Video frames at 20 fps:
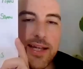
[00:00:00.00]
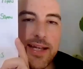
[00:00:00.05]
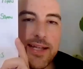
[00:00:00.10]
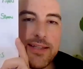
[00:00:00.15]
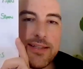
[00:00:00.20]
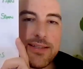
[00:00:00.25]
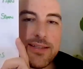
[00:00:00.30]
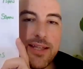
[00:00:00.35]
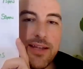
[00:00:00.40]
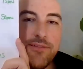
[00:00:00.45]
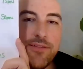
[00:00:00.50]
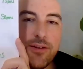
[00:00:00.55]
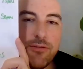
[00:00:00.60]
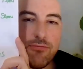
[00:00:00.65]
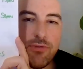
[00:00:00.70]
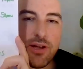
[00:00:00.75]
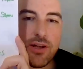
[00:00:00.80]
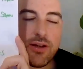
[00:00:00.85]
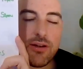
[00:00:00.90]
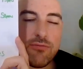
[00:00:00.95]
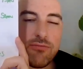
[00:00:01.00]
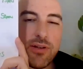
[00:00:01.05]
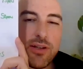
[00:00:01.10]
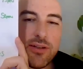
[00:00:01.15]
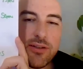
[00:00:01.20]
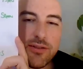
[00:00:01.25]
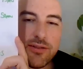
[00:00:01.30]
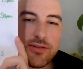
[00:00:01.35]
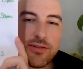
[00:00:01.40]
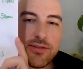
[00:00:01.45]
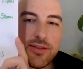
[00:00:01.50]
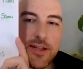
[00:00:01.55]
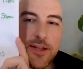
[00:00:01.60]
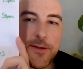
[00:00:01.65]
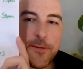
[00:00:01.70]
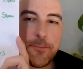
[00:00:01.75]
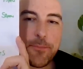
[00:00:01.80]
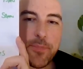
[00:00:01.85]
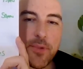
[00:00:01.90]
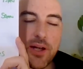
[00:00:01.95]
And if it runs,
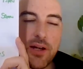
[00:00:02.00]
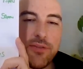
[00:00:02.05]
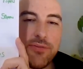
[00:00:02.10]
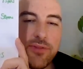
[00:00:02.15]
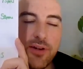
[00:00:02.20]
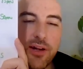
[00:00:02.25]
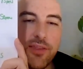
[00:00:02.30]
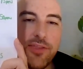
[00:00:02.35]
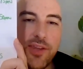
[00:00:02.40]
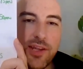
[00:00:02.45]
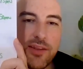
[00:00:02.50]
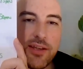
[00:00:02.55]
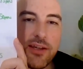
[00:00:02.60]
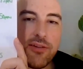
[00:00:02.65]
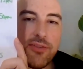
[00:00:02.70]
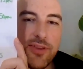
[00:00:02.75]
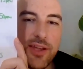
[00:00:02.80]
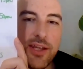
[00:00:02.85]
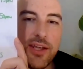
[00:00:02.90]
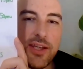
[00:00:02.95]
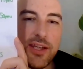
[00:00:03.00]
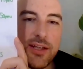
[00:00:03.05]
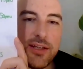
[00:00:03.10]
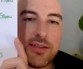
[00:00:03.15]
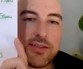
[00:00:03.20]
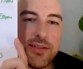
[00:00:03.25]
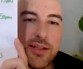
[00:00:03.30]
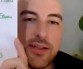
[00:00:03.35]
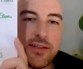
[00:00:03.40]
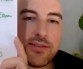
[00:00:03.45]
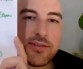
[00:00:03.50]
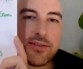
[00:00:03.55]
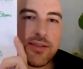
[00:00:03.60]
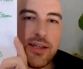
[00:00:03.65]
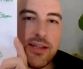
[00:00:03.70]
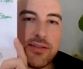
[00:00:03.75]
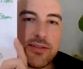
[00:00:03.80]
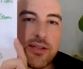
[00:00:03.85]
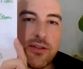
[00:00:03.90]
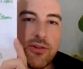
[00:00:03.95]
I think they're thinking
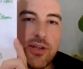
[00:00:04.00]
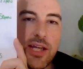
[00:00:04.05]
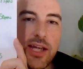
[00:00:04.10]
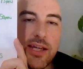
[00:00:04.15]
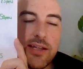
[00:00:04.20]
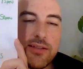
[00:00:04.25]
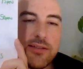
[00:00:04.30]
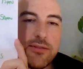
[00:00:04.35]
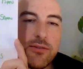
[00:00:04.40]
it's okay.